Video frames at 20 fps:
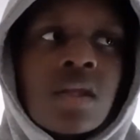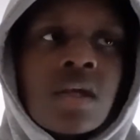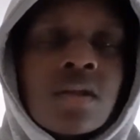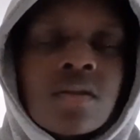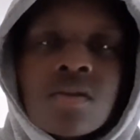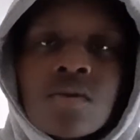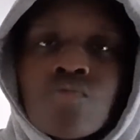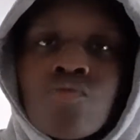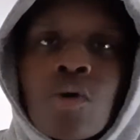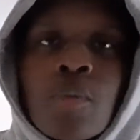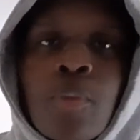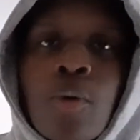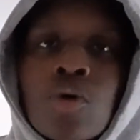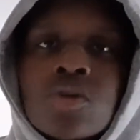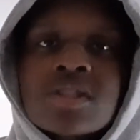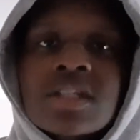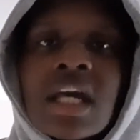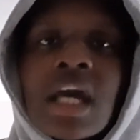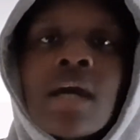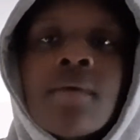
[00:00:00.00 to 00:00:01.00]

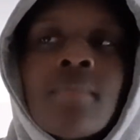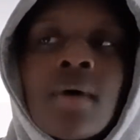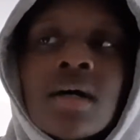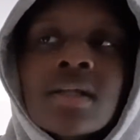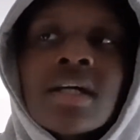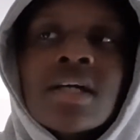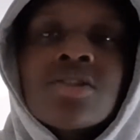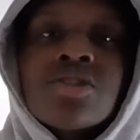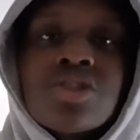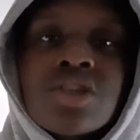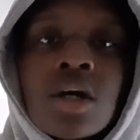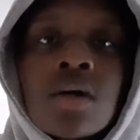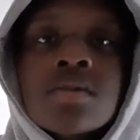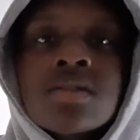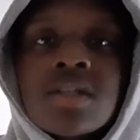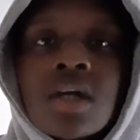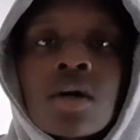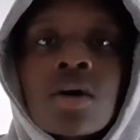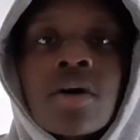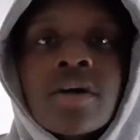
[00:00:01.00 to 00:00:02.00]
reports came out that
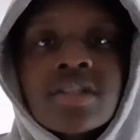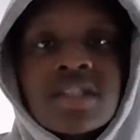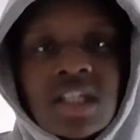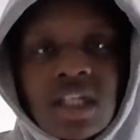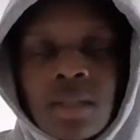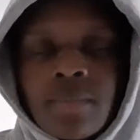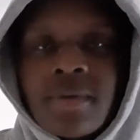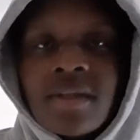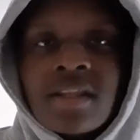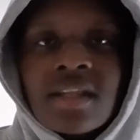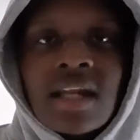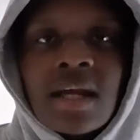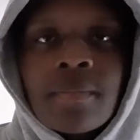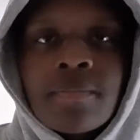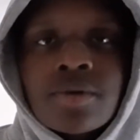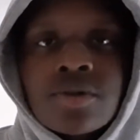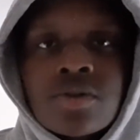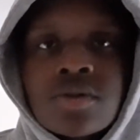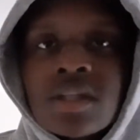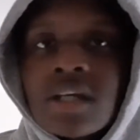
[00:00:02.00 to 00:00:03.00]
Chelsea are going to keep Ethan
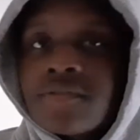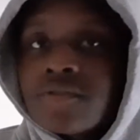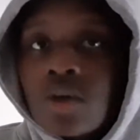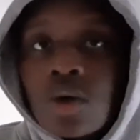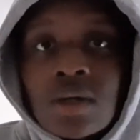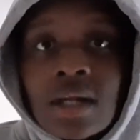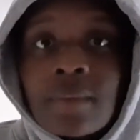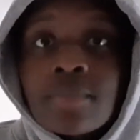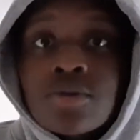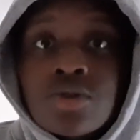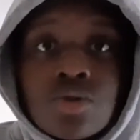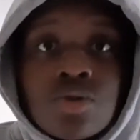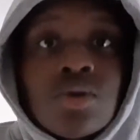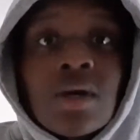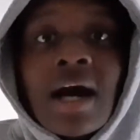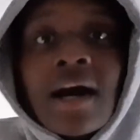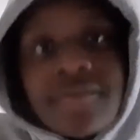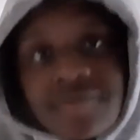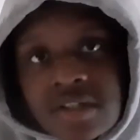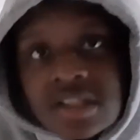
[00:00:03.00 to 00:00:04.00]
Ampadu. They've told Ampadu you
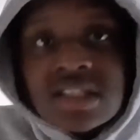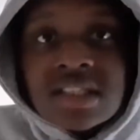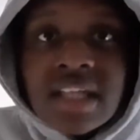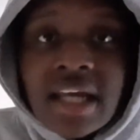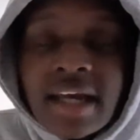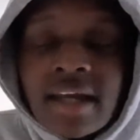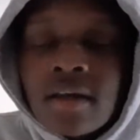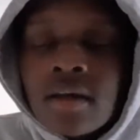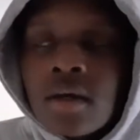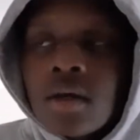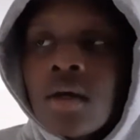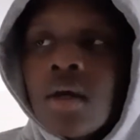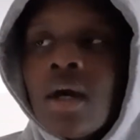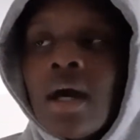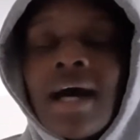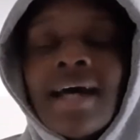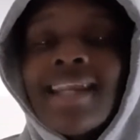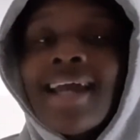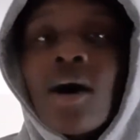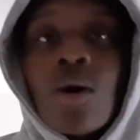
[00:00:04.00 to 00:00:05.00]
have to stay,
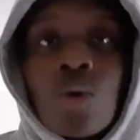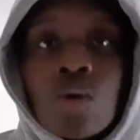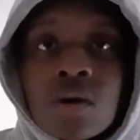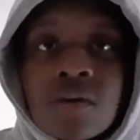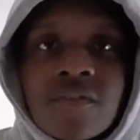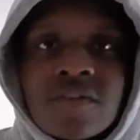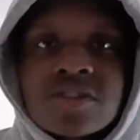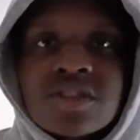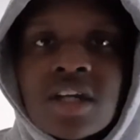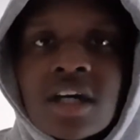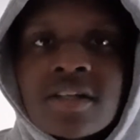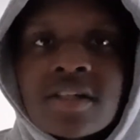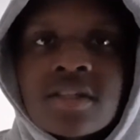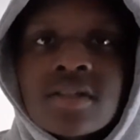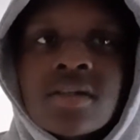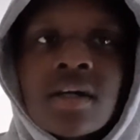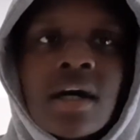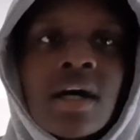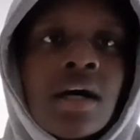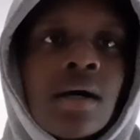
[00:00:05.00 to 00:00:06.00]
and now all of a
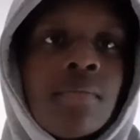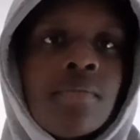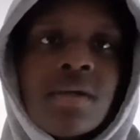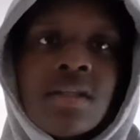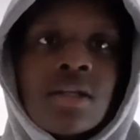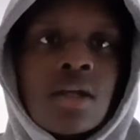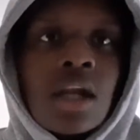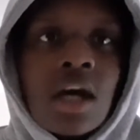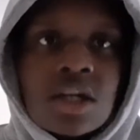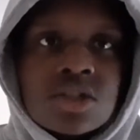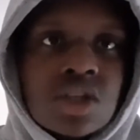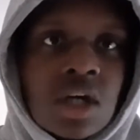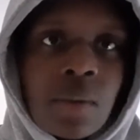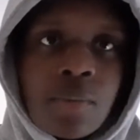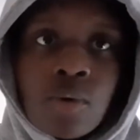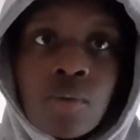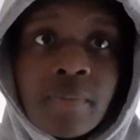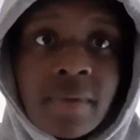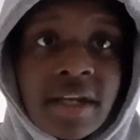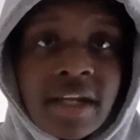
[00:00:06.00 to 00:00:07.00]
sudden, in the last
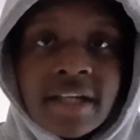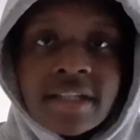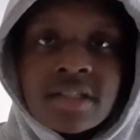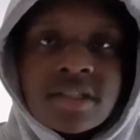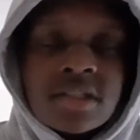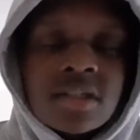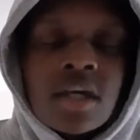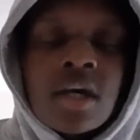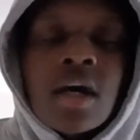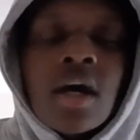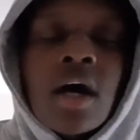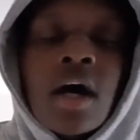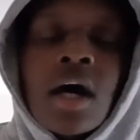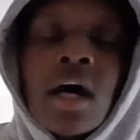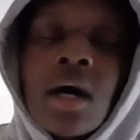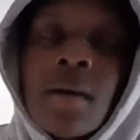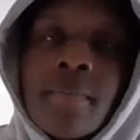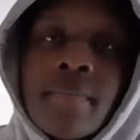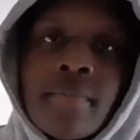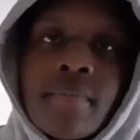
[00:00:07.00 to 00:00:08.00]
couple minutes,
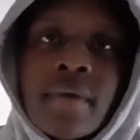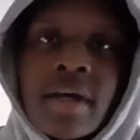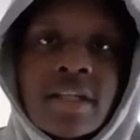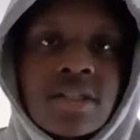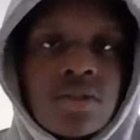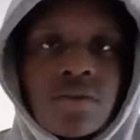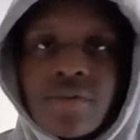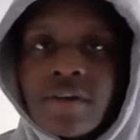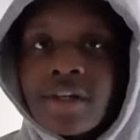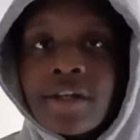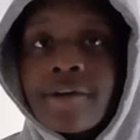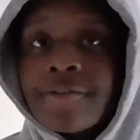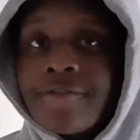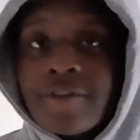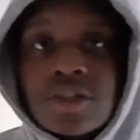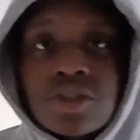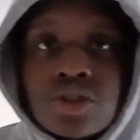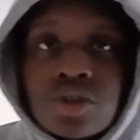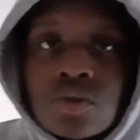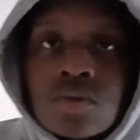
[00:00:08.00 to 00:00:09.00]
it's already
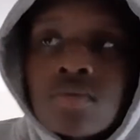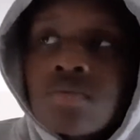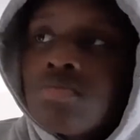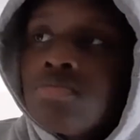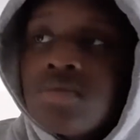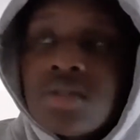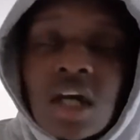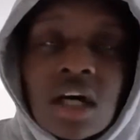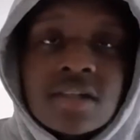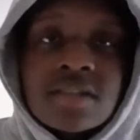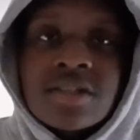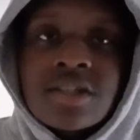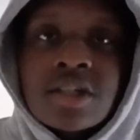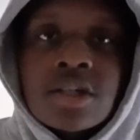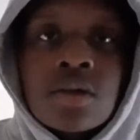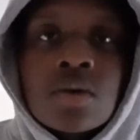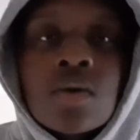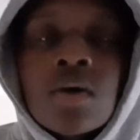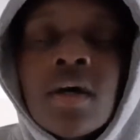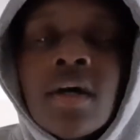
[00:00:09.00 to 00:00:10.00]
official, done
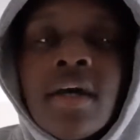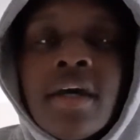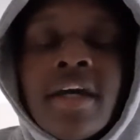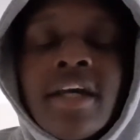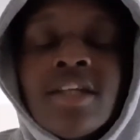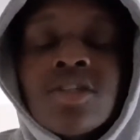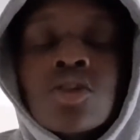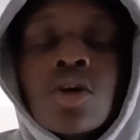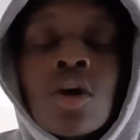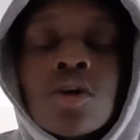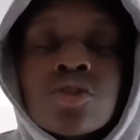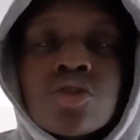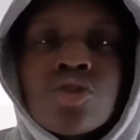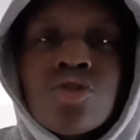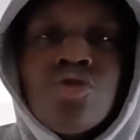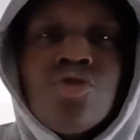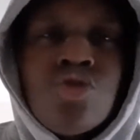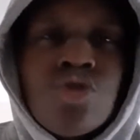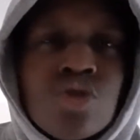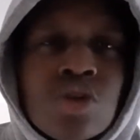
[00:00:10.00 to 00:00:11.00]
deal. He's gone
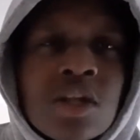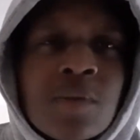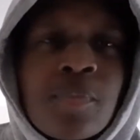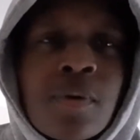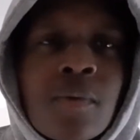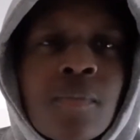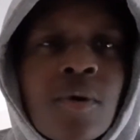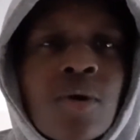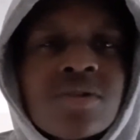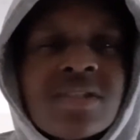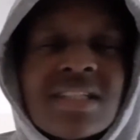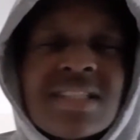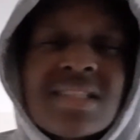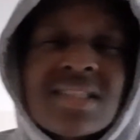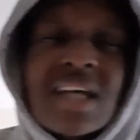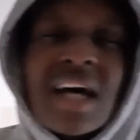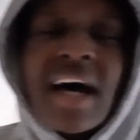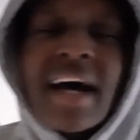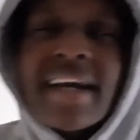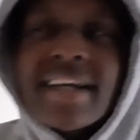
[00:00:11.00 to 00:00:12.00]
to newly promoted
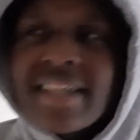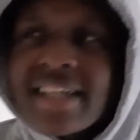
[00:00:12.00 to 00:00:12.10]
side